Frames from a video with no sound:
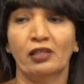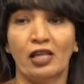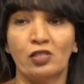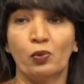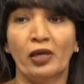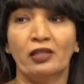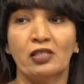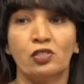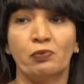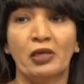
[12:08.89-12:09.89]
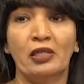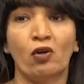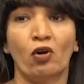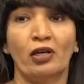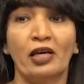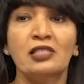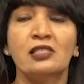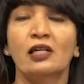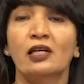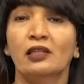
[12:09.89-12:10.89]
That is why it has been called
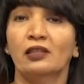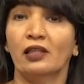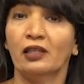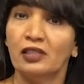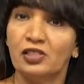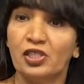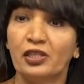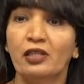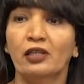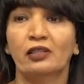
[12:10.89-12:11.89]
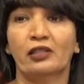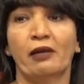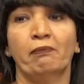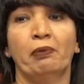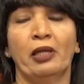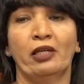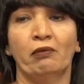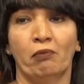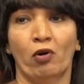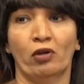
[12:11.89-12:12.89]
as the rigid
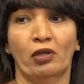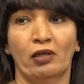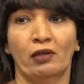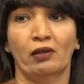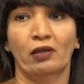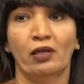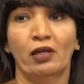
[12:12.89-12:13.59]
template model.